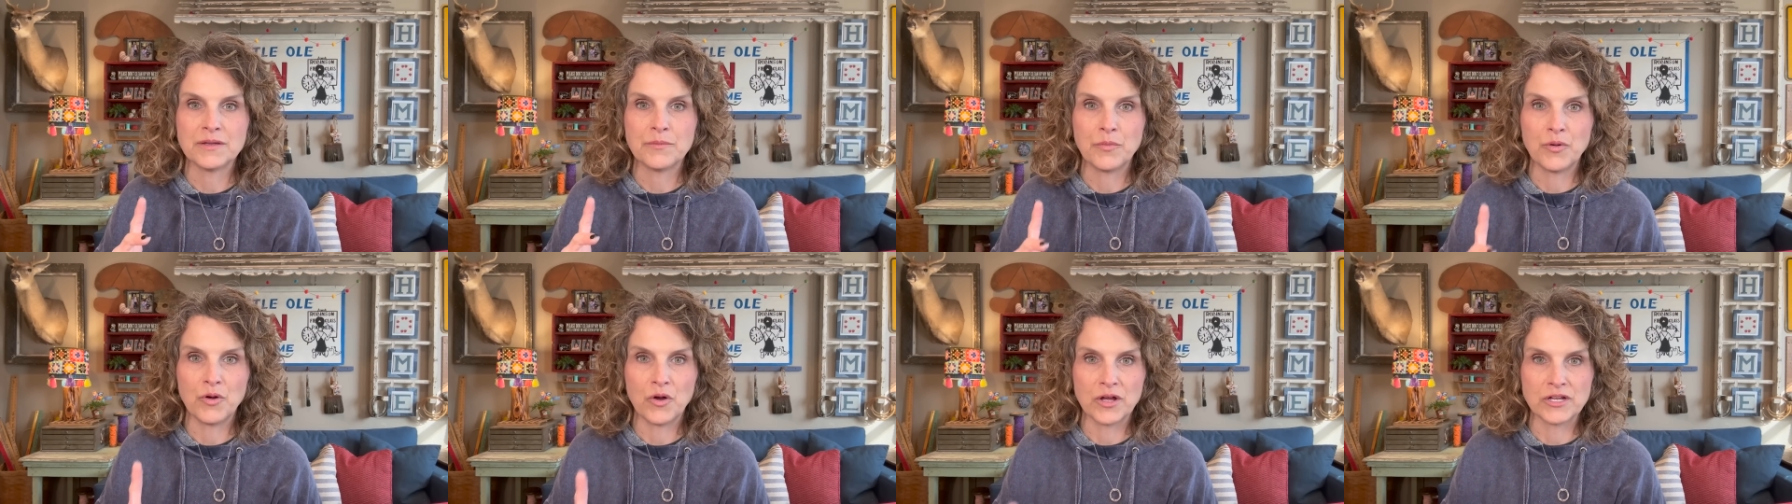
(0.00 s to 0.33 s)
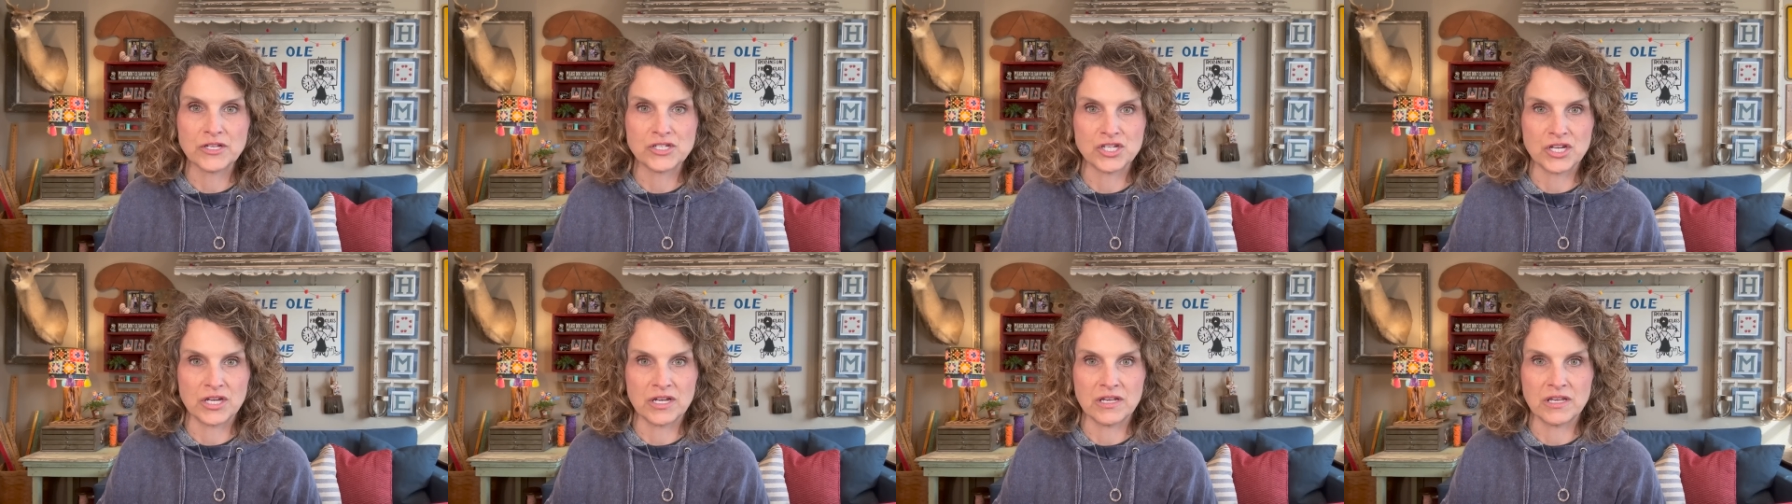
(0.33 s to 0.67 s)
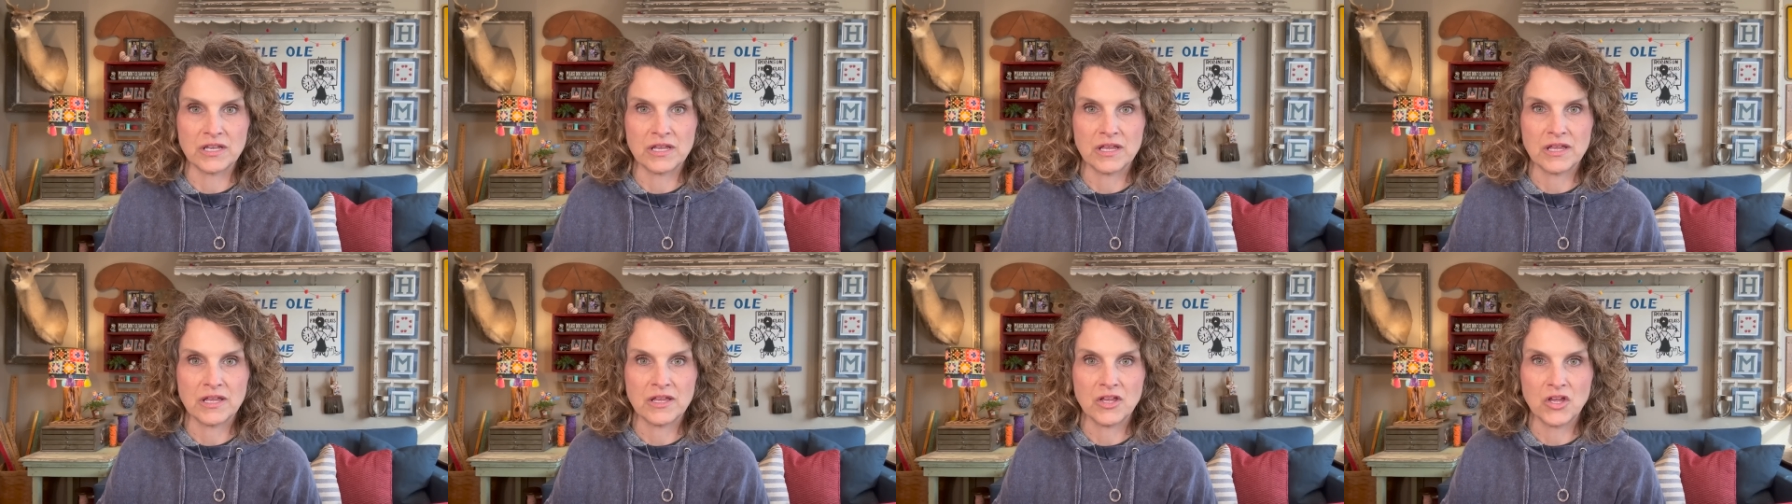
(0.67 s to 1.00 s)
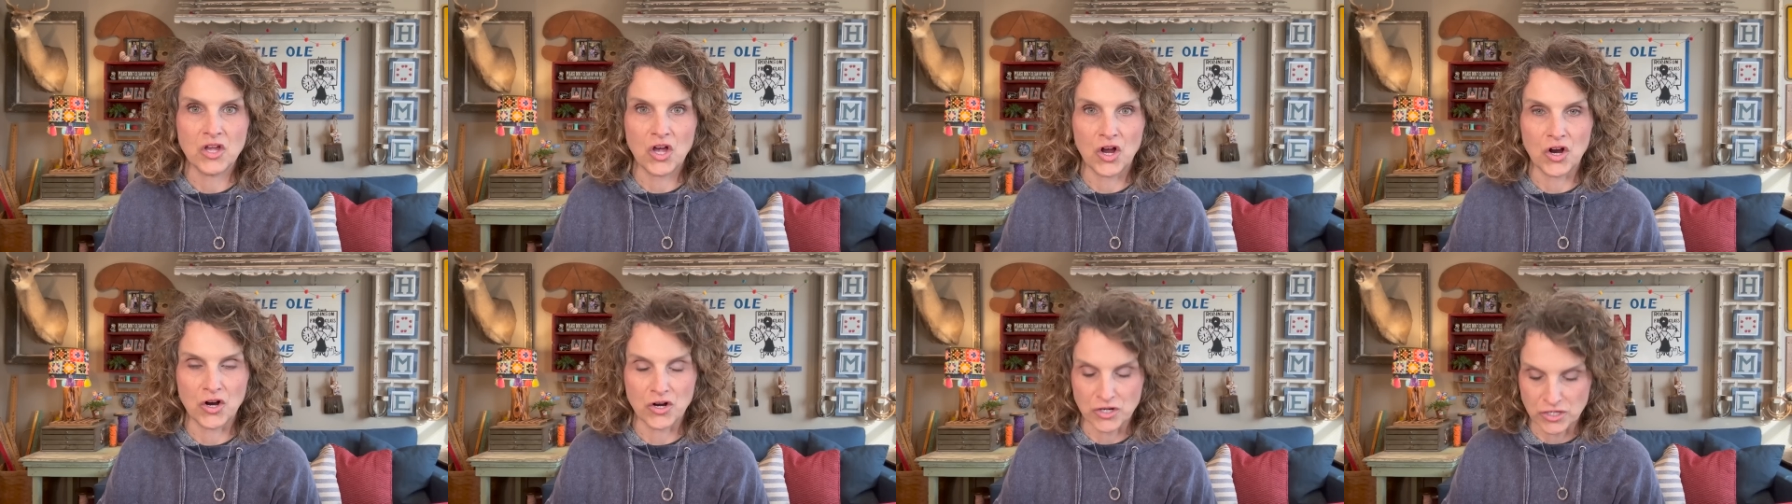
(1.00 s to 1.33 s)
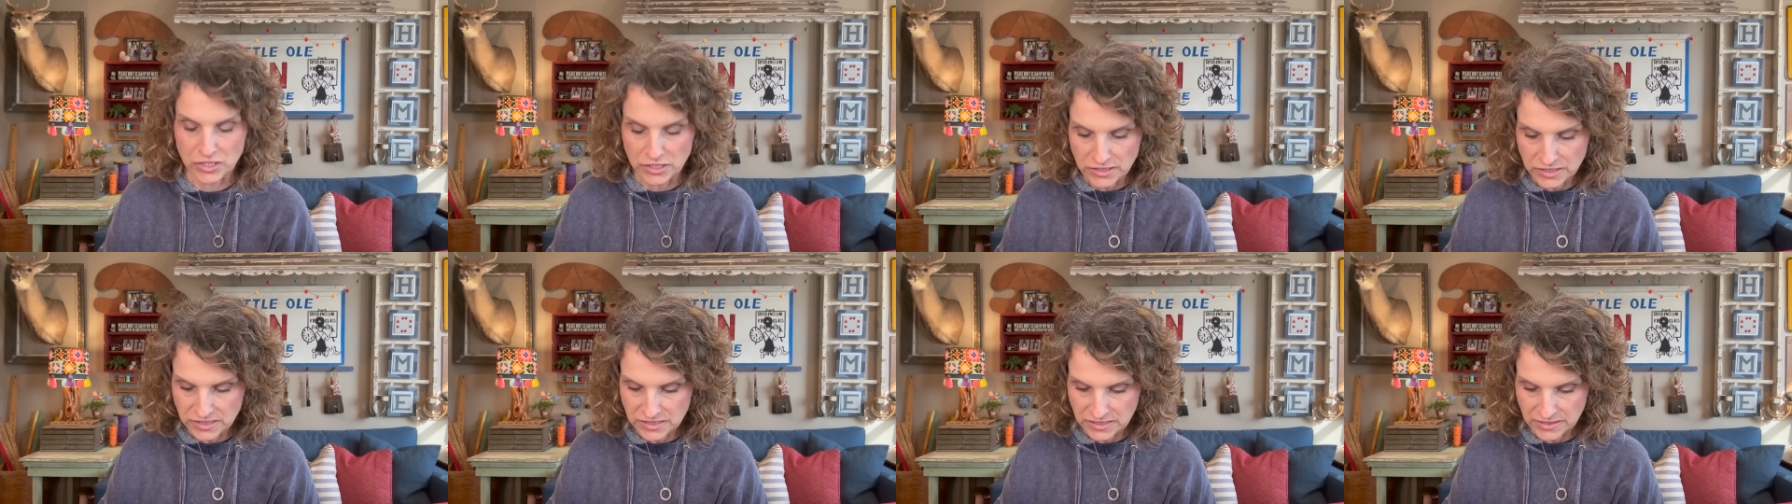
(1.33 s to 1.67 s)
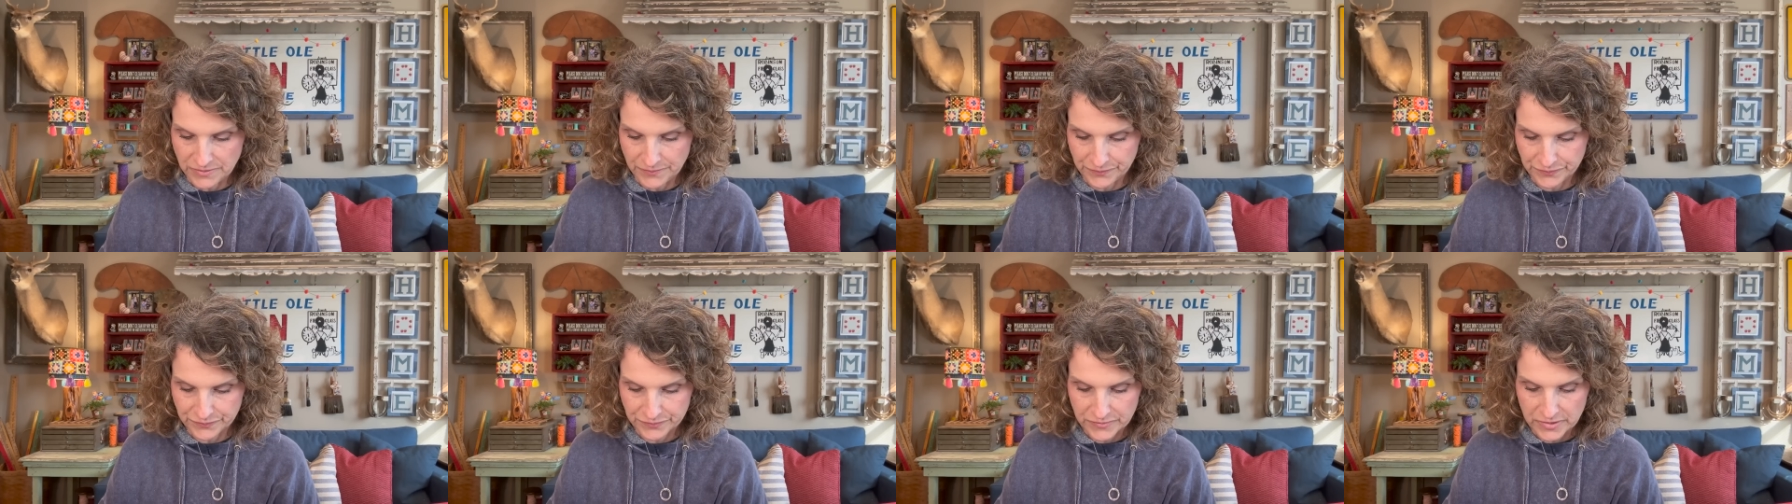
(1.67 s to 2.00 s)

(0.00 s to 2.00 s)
project cards.